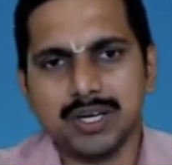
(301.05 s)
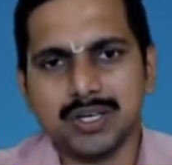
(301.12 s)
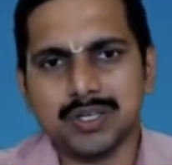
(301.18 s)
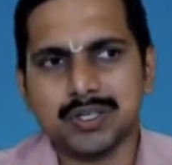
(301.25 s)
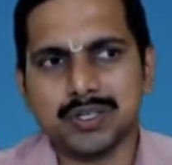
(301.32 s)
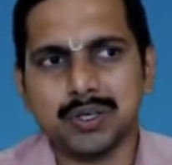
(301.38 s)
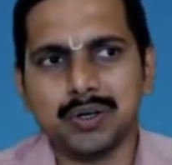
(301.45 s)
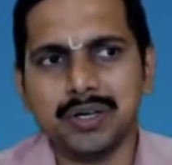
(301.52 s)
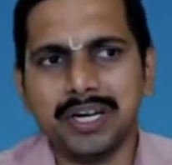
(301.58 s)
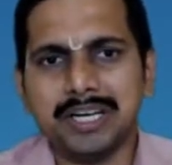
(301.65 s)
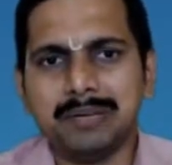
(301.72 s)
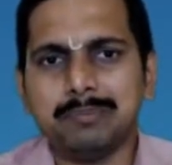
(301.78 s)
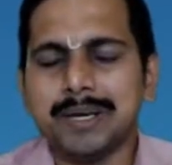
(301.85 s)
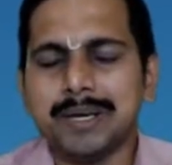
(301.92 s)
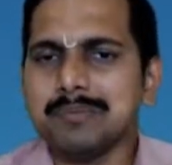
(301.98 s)
So
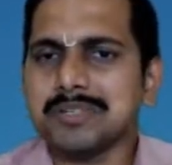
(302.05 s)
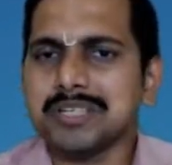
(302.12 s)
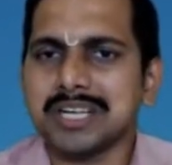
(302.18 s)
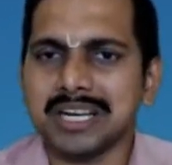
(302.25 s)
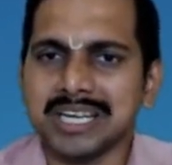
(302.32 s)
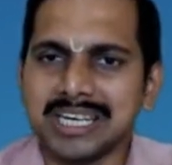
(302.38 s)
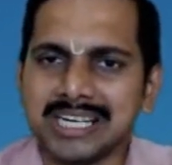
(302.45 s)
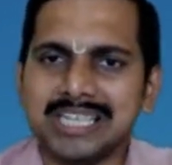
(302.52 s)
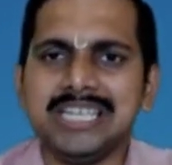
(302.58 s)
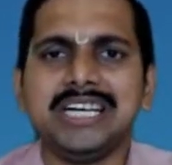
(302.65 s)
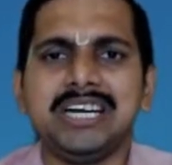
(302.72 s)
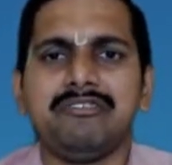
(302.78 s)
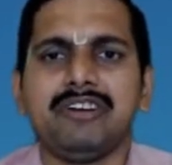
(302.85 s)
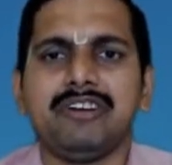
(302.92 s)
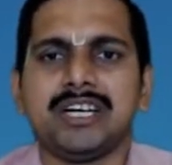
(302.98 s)
it becomes really
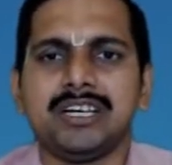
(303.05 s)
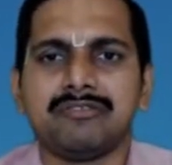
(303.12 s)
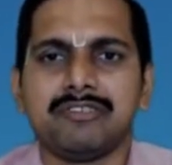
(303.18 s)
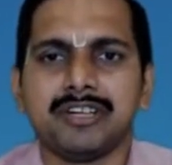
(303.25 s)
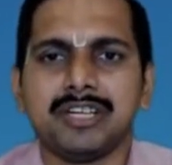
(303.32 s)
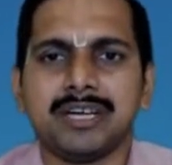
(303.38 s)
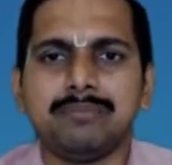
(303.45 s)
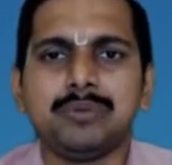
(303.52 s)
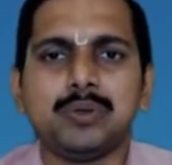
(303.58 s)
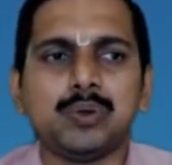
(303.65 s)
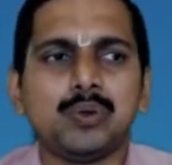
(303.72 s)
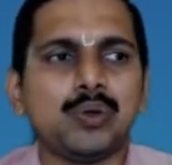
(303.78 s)
difficult for them to